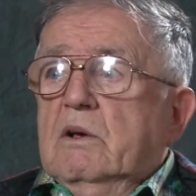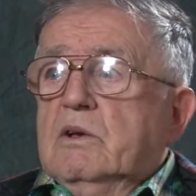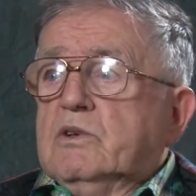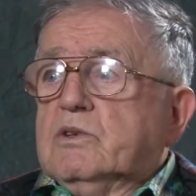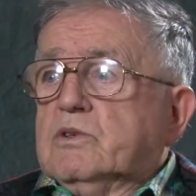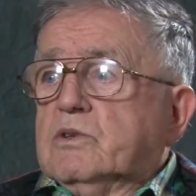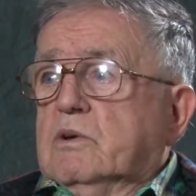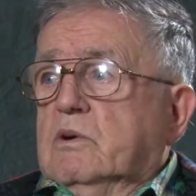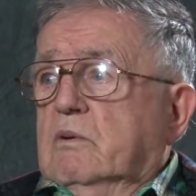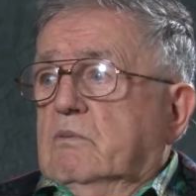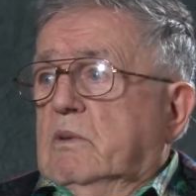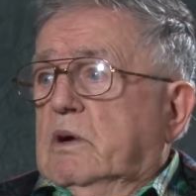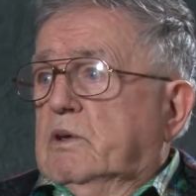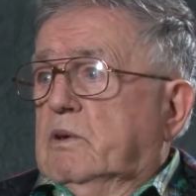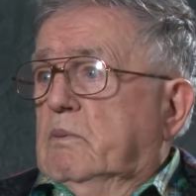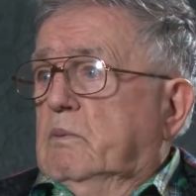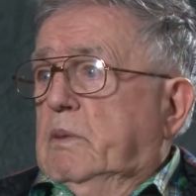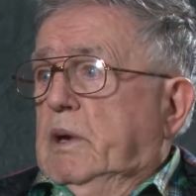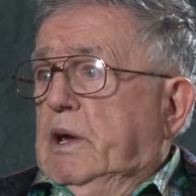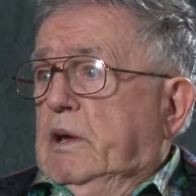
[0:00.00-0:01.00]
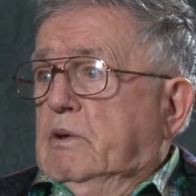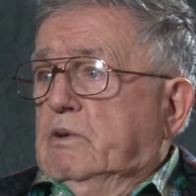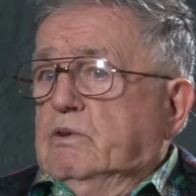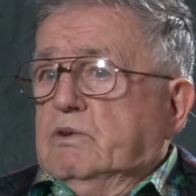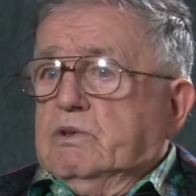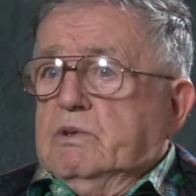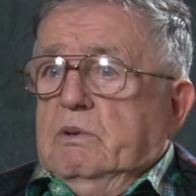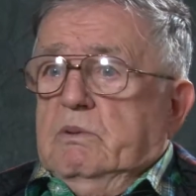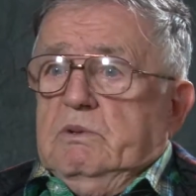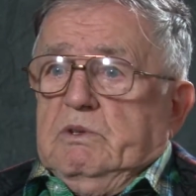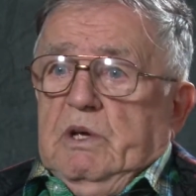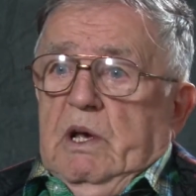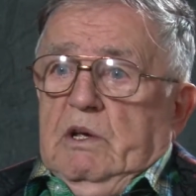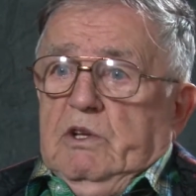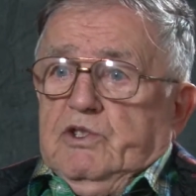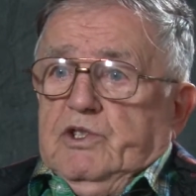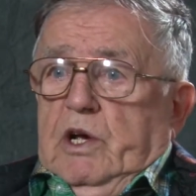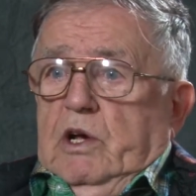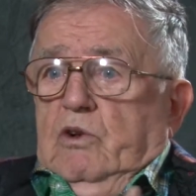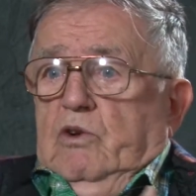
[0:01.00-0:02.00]
So I went to maintenance, had a
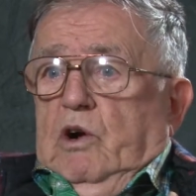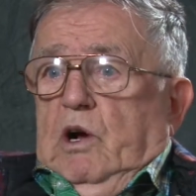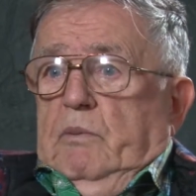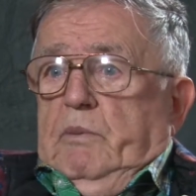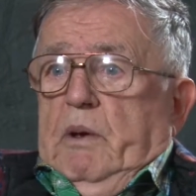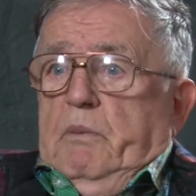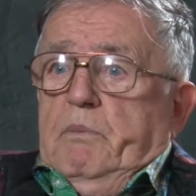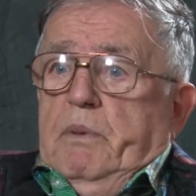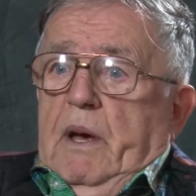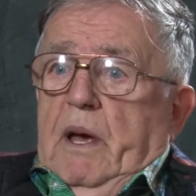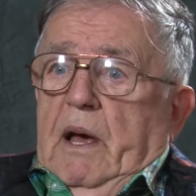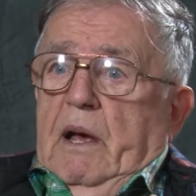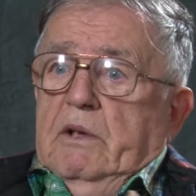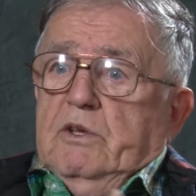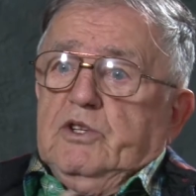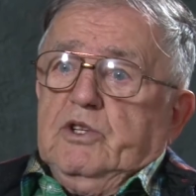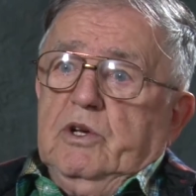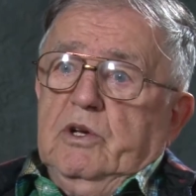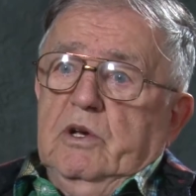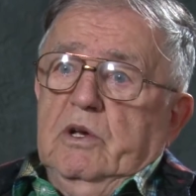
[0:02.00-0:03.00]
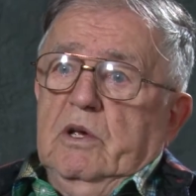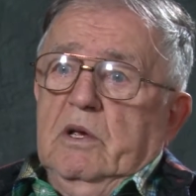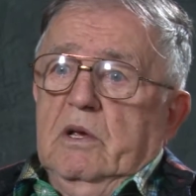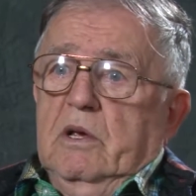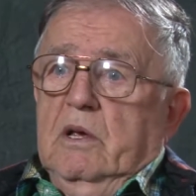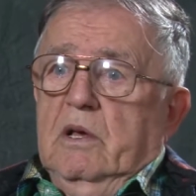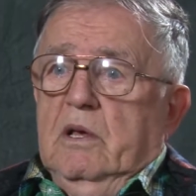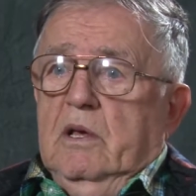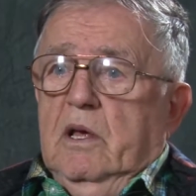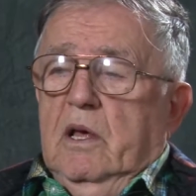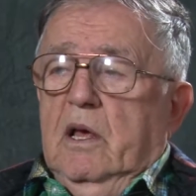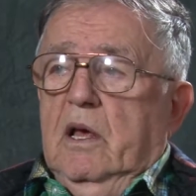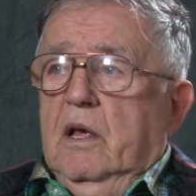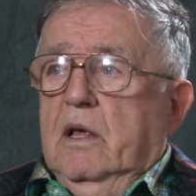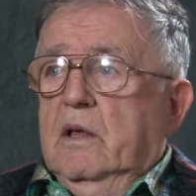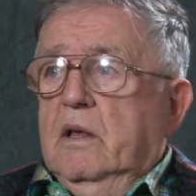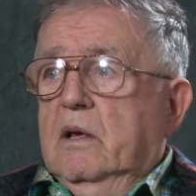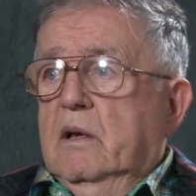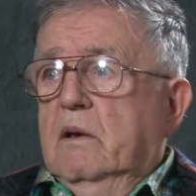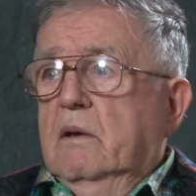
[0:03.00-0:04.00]
Second Army patch,
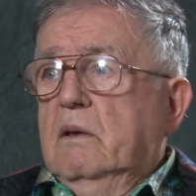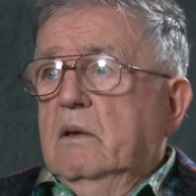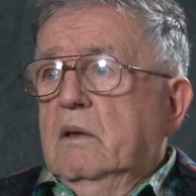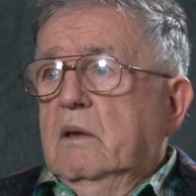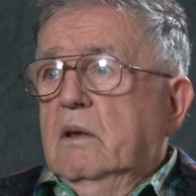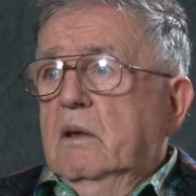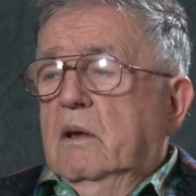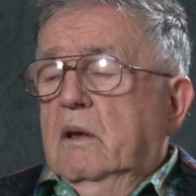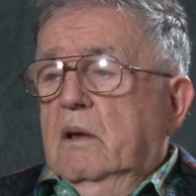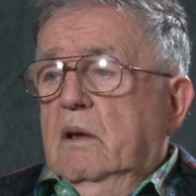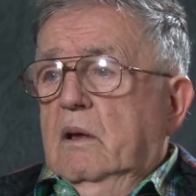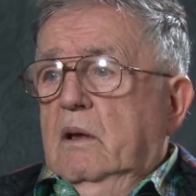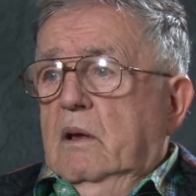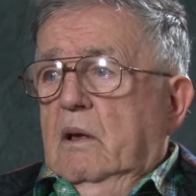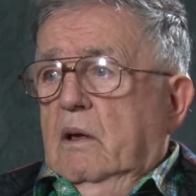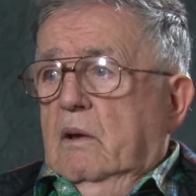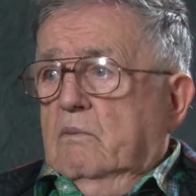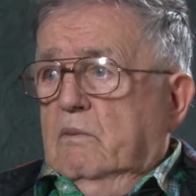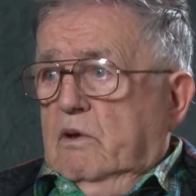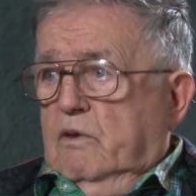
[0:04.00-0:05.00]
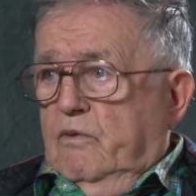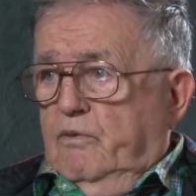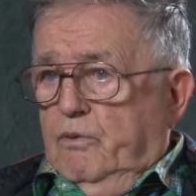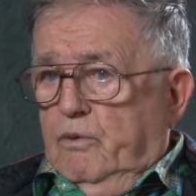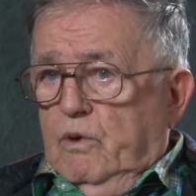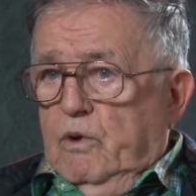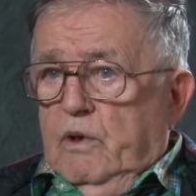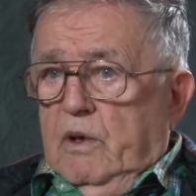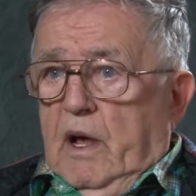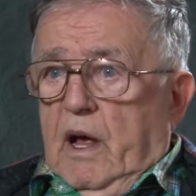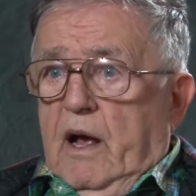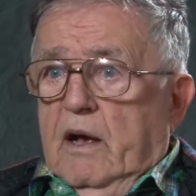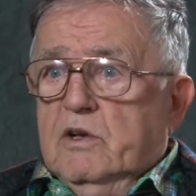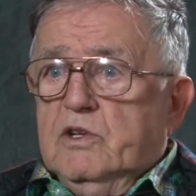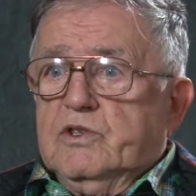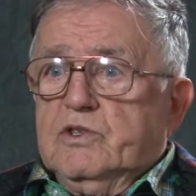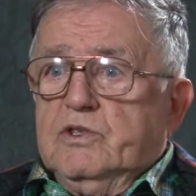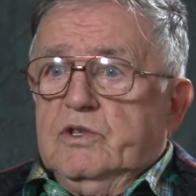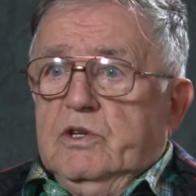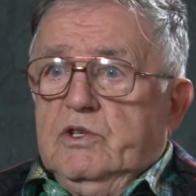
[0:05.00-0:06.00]
and went to Fort
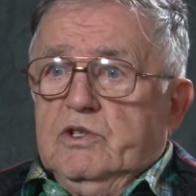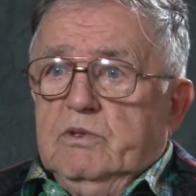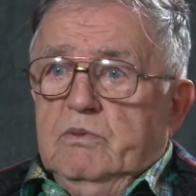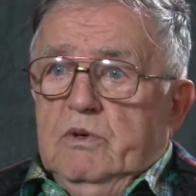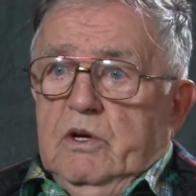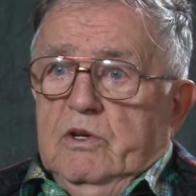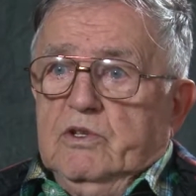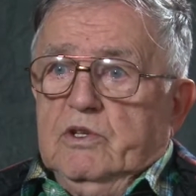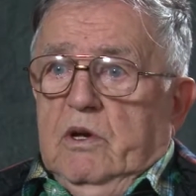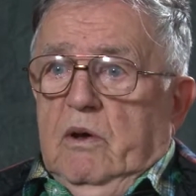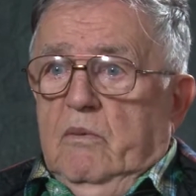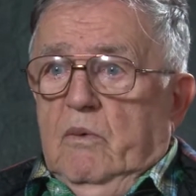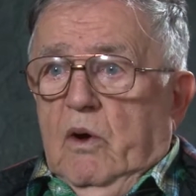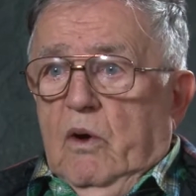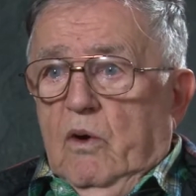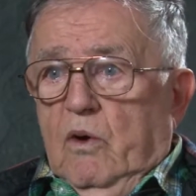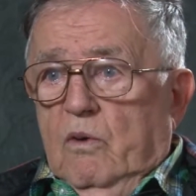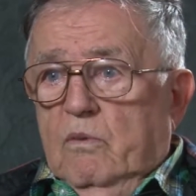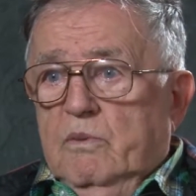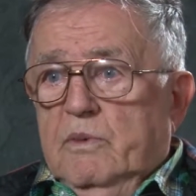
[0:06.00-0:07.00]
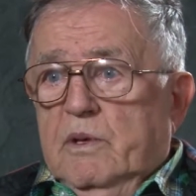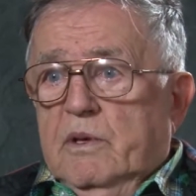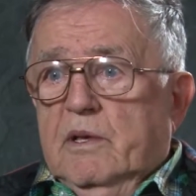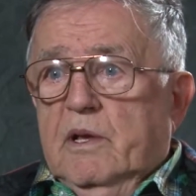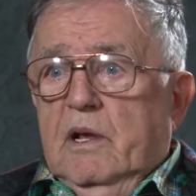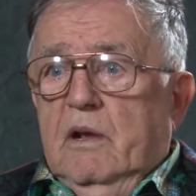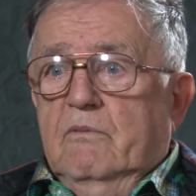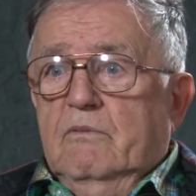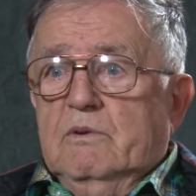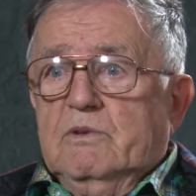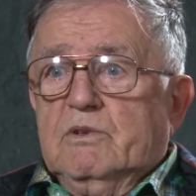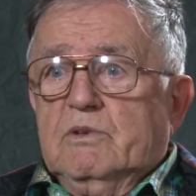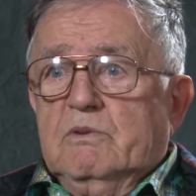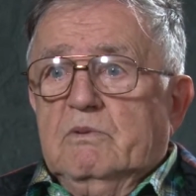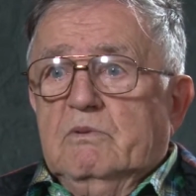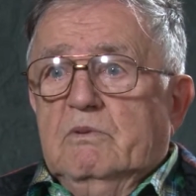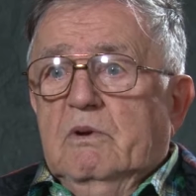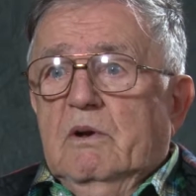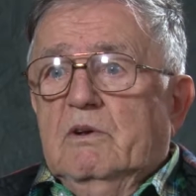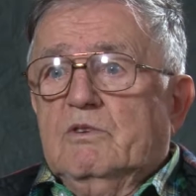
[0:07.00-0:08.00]
Knox 6 months, come home. Then I was
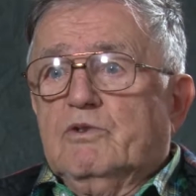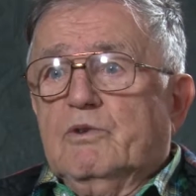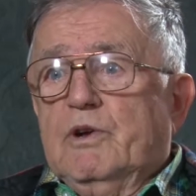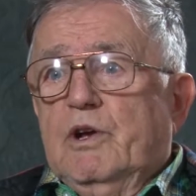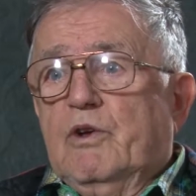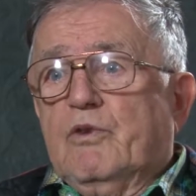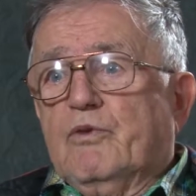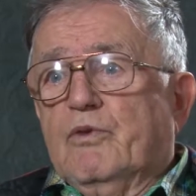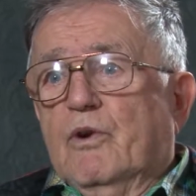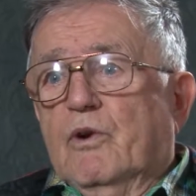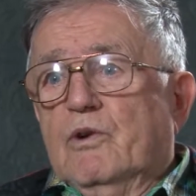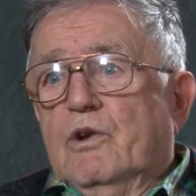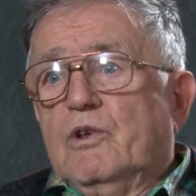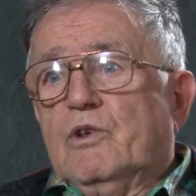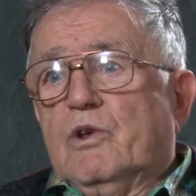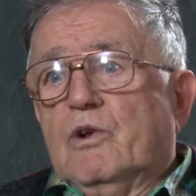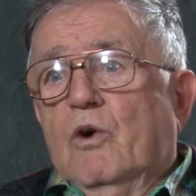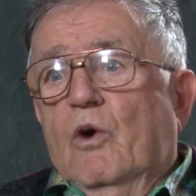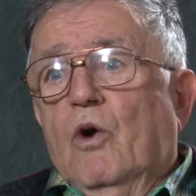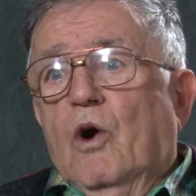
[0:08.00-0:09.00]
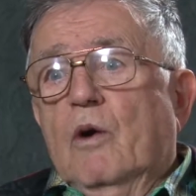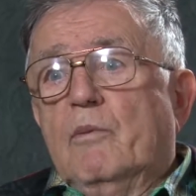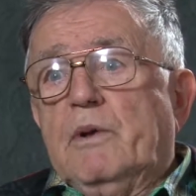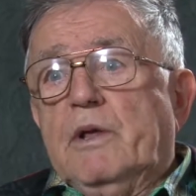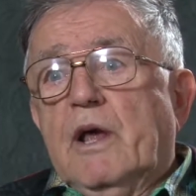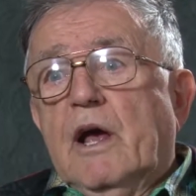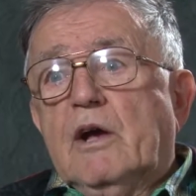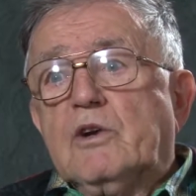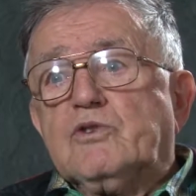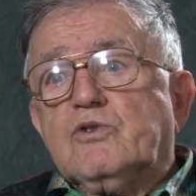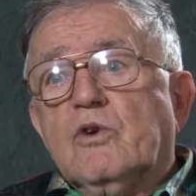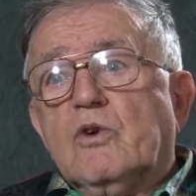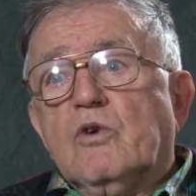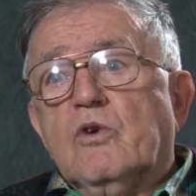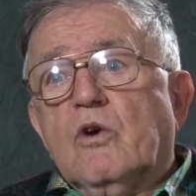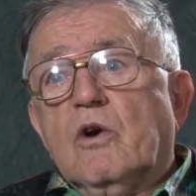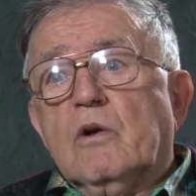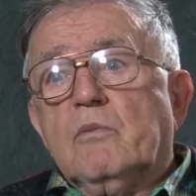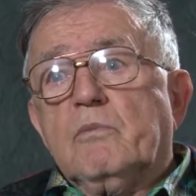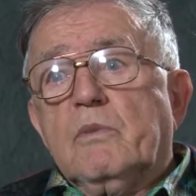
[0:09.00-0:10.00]
transferred into the Army National
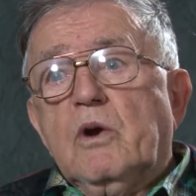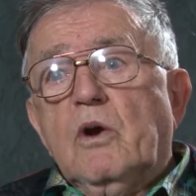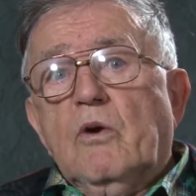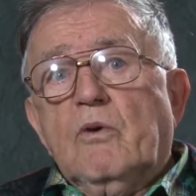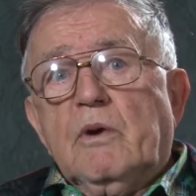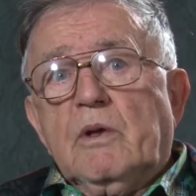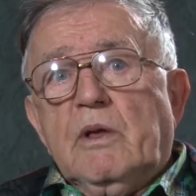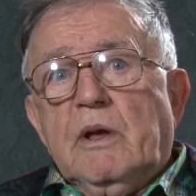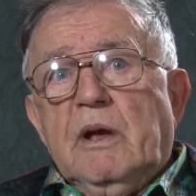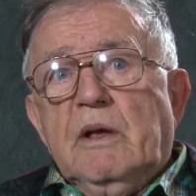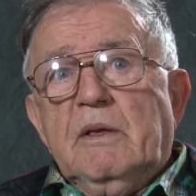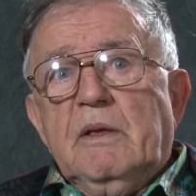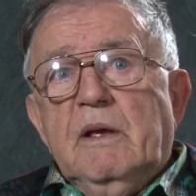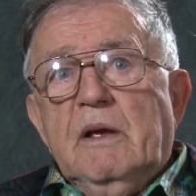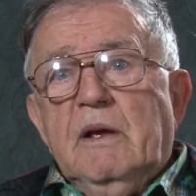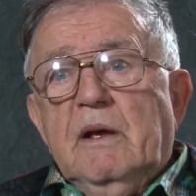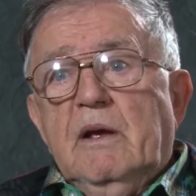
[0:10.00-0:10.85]
Guard of Maryland.